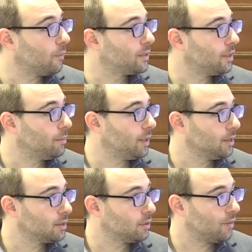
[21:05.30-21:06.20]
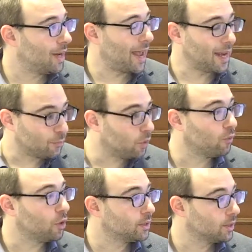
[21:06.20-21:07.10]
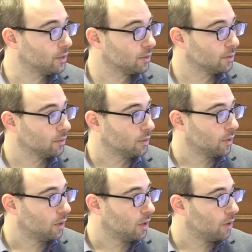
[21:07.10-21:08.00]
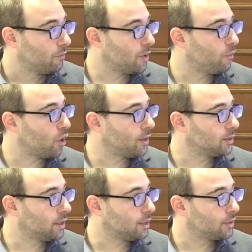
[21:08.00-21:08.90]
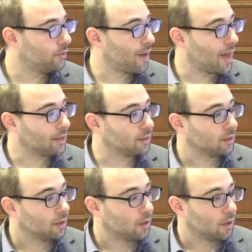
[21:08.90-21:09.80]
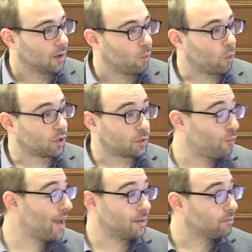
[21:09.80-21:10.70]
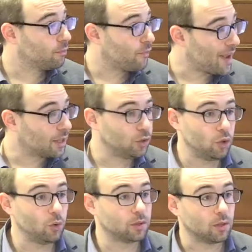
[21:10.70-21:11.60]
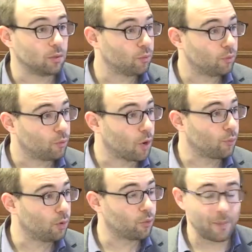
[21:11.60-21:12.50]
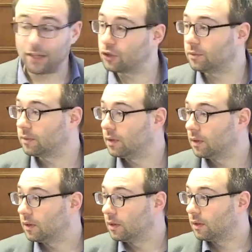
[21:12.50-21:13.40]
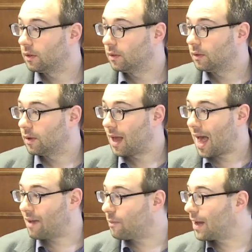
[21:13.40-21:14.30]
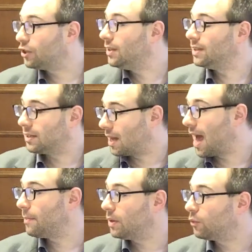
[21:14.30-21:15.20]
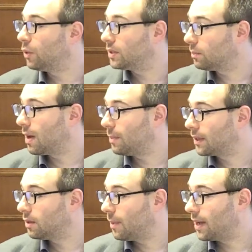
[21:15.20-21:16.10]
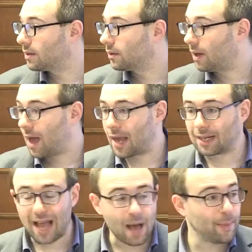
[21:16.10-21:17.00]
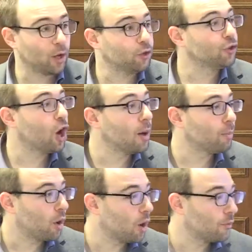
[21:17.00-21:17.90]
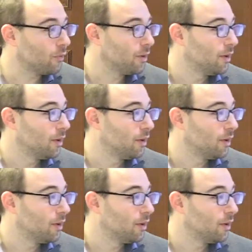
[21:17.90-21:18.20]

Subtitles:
obviously means that hateful voices, that voices that want to spread fake news and wrongful information, have a much easier time influencing public debate. And coming on top of